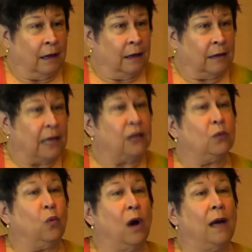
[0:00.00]
that is
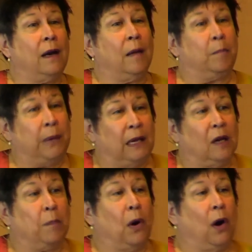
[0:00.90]
what being
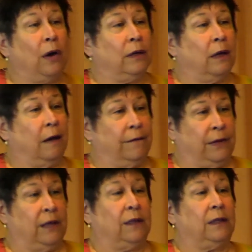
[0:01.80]
a part of
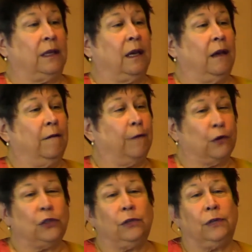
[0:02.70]
this
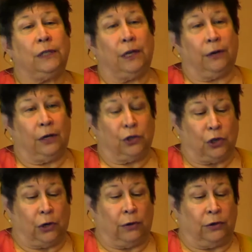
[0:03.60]
First Unitarian
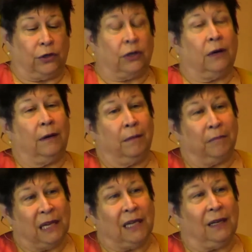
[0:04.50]
Church
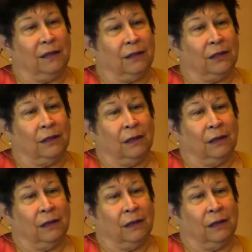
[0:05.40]
means